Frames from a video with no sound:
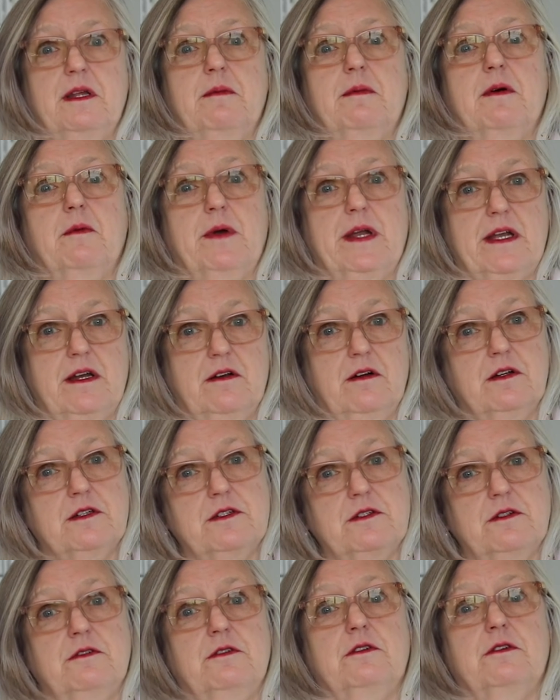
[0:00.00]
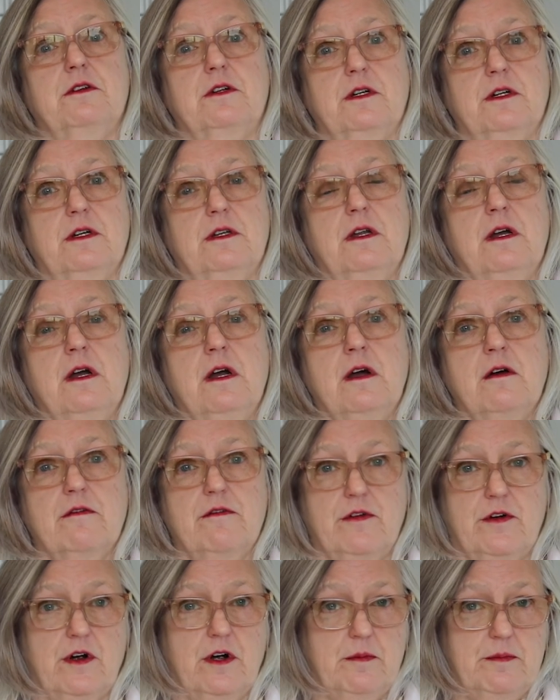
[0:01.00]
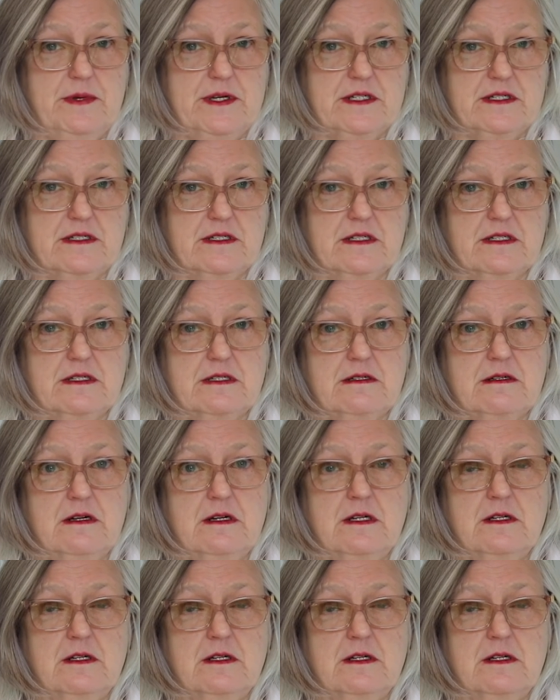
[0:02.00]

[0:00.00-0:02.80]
but we can also do good for our business.